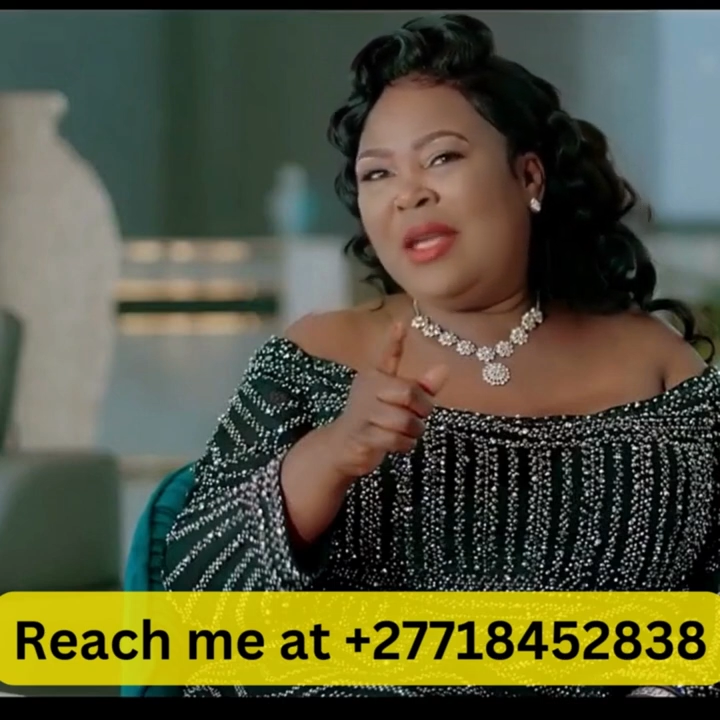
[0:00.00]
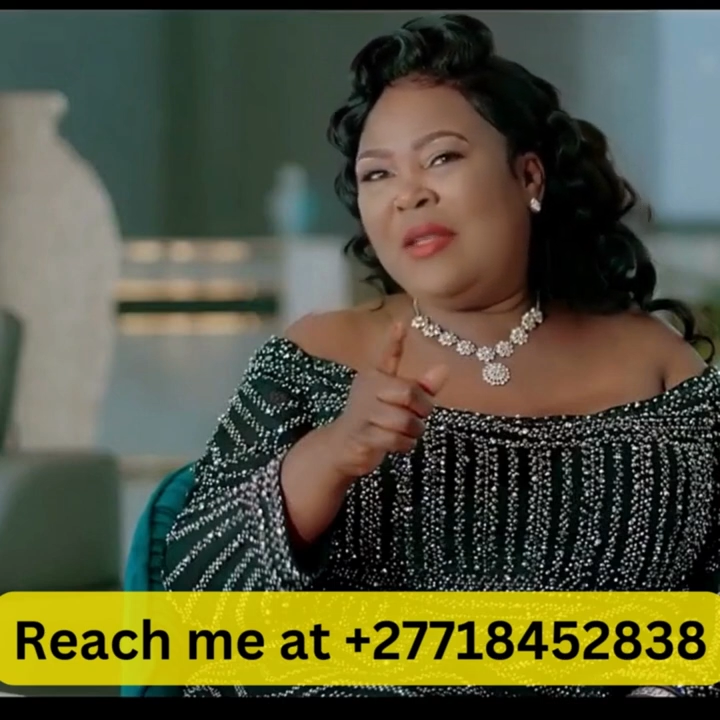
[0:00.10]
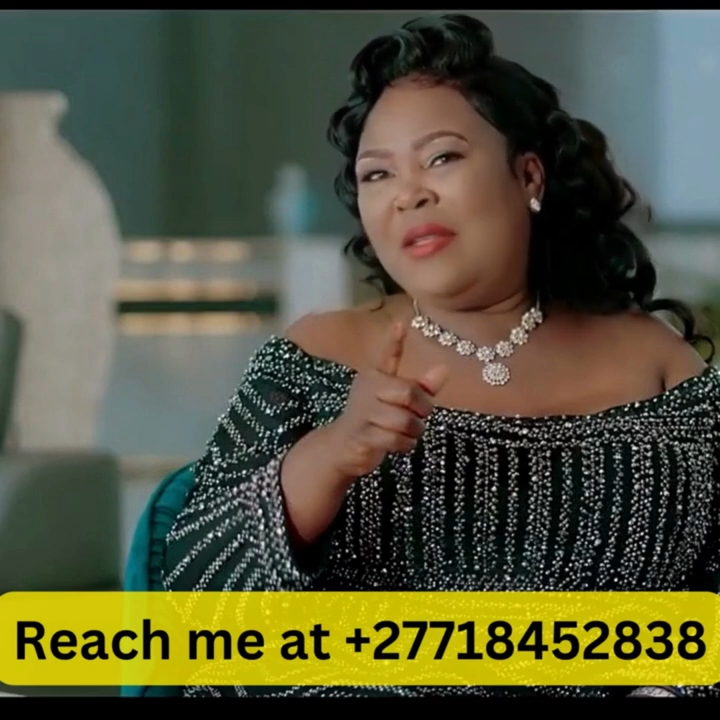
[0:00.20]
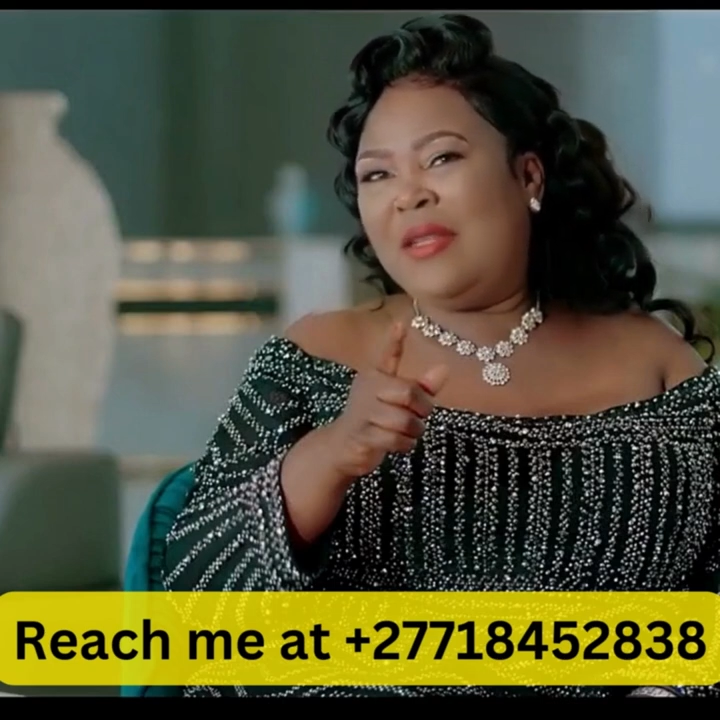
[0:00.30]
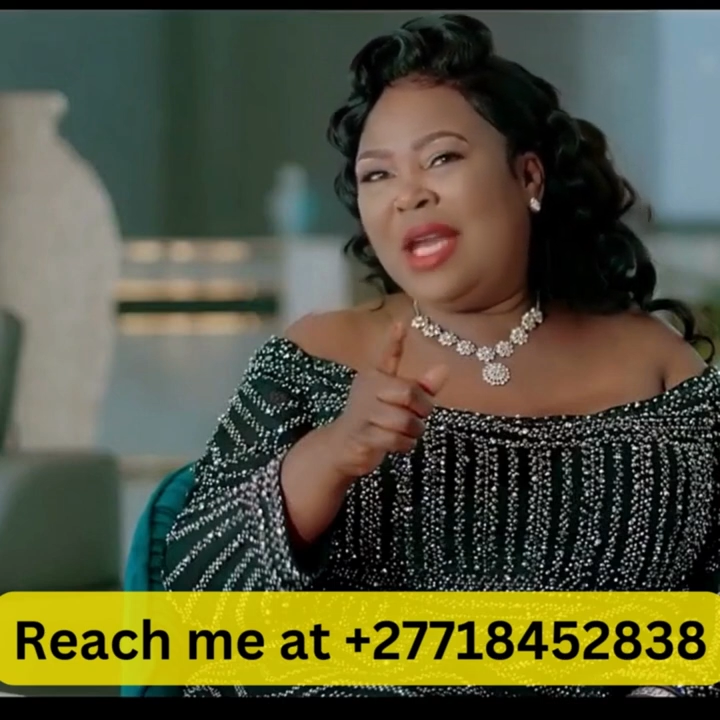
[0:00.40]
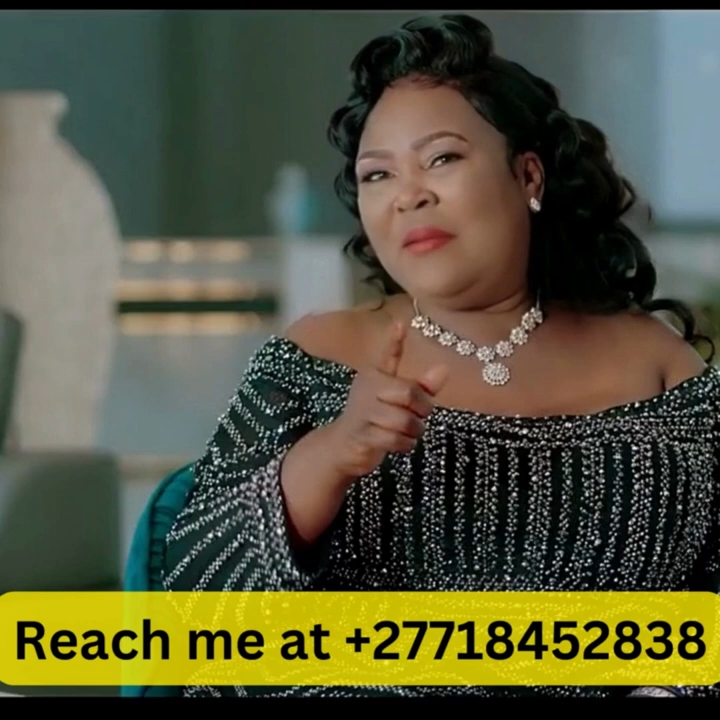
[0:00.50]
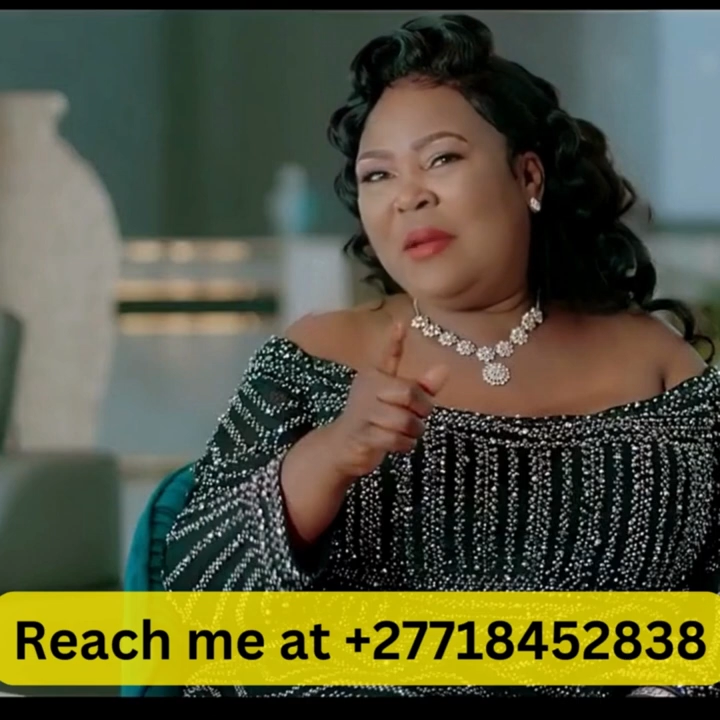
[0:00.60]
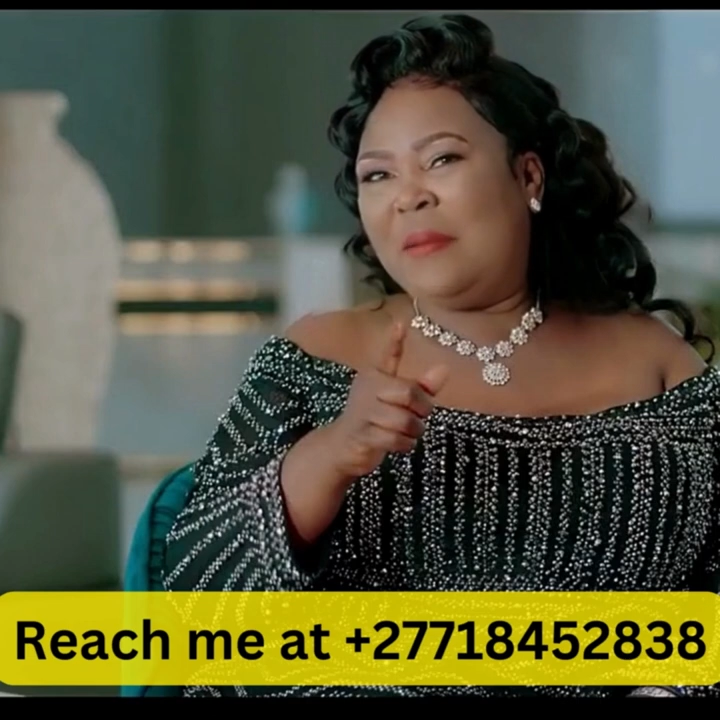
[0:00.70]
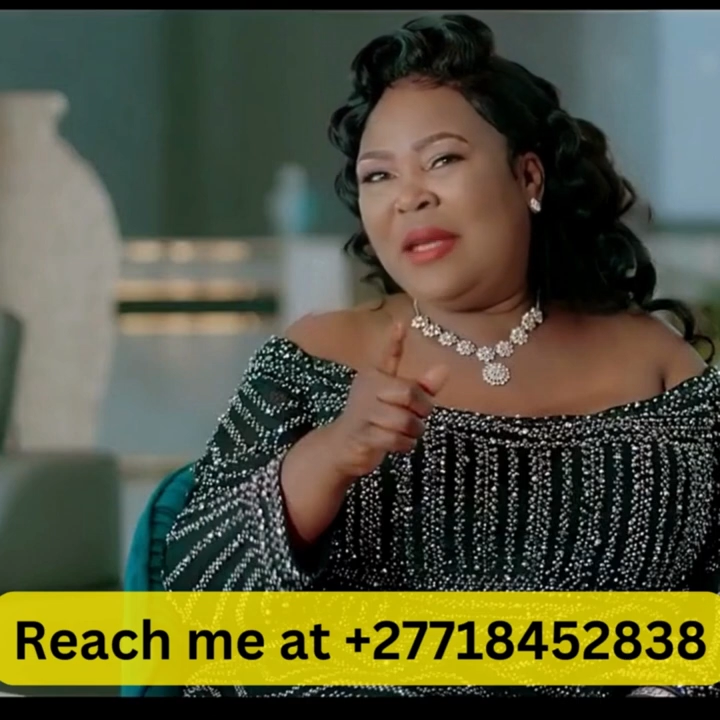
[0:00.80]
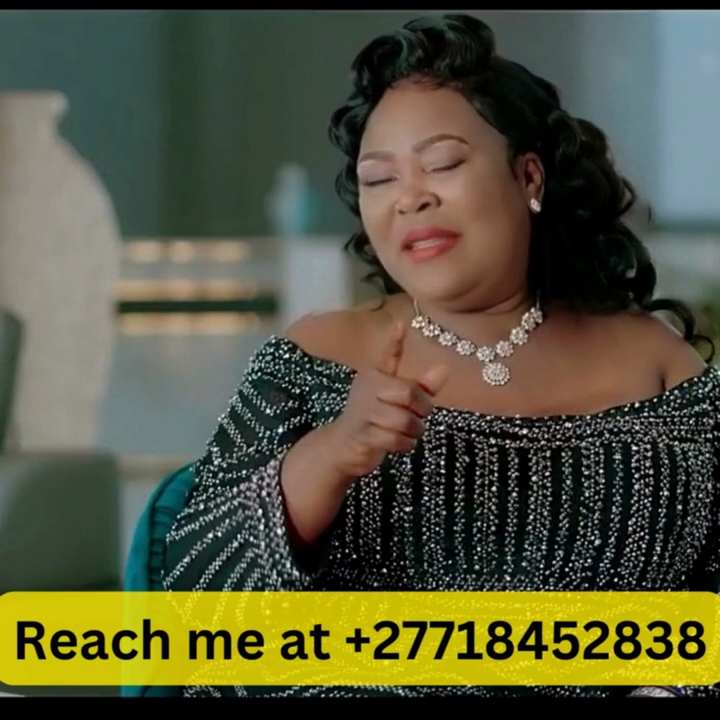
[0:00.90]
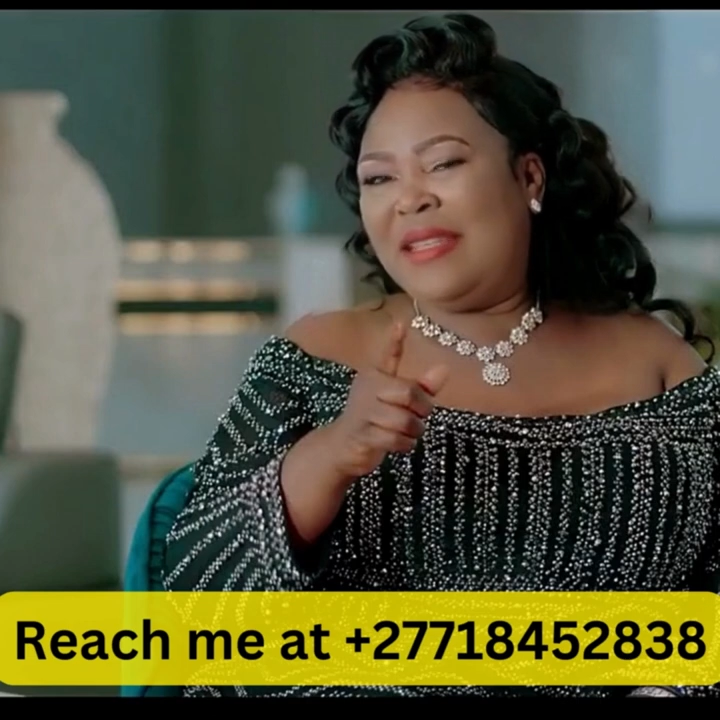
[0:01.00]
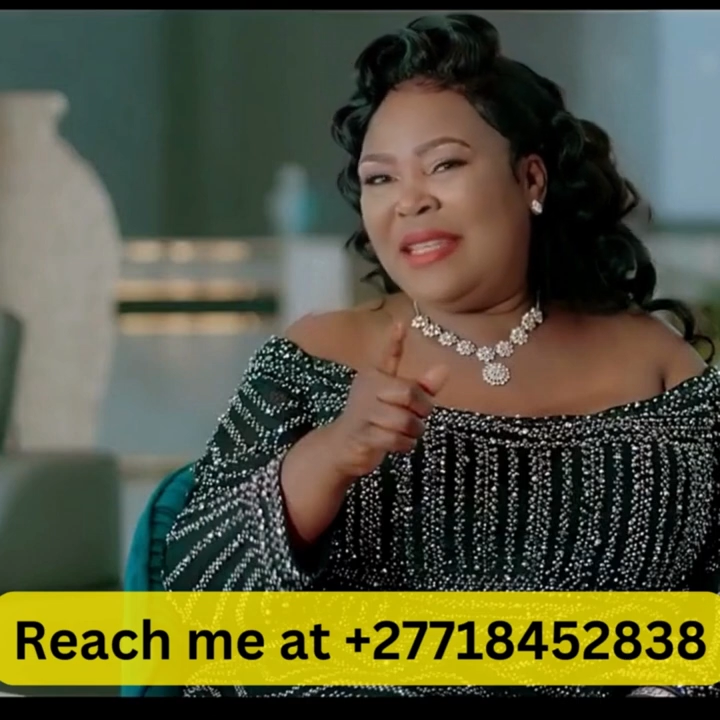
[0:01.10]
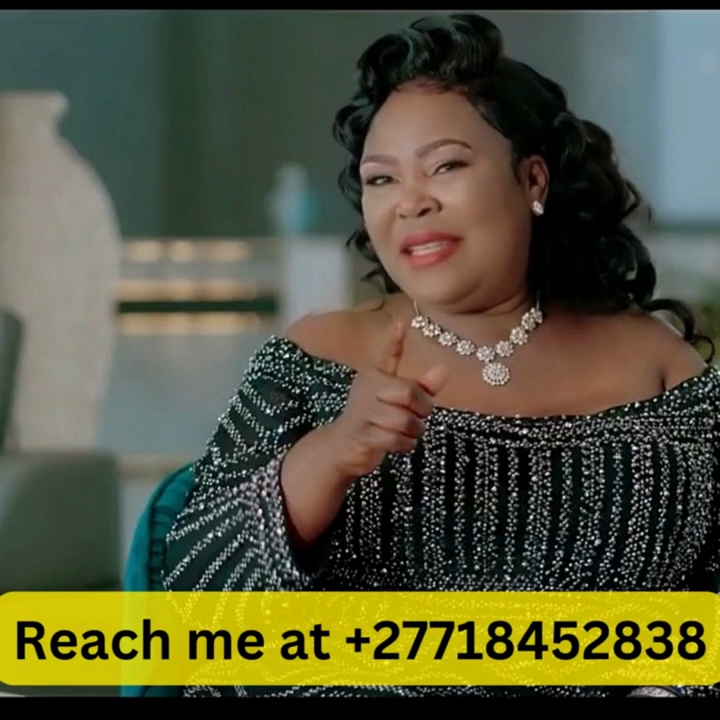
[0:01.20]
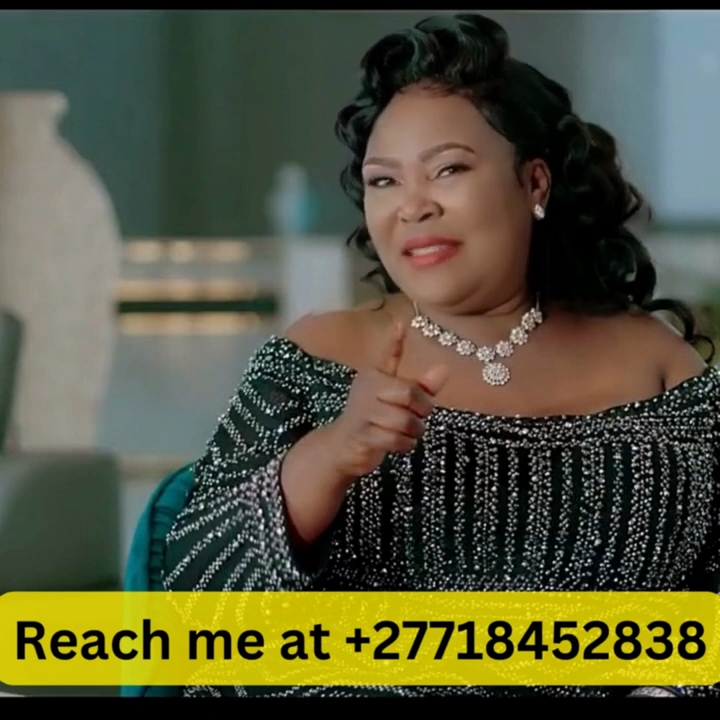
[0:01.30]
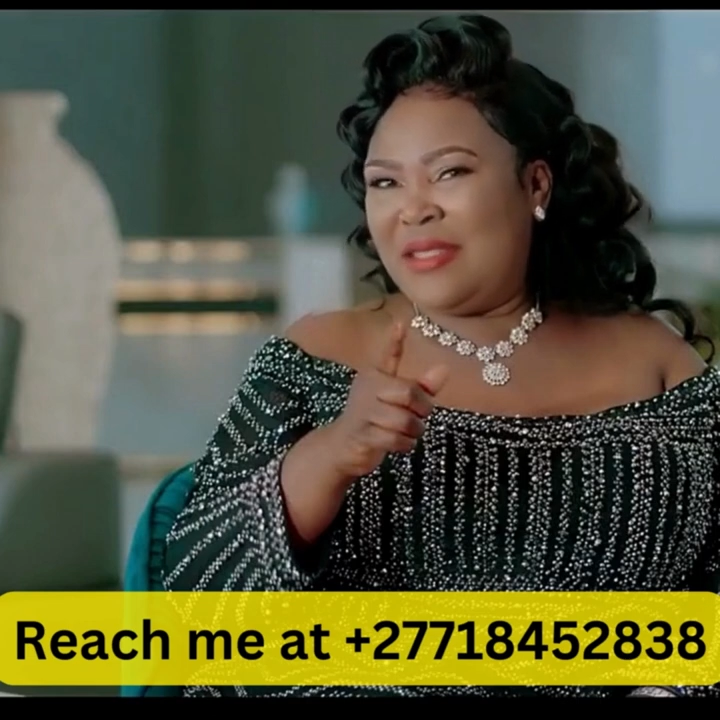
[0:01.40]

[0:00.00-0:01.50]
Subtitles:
lost love permanently,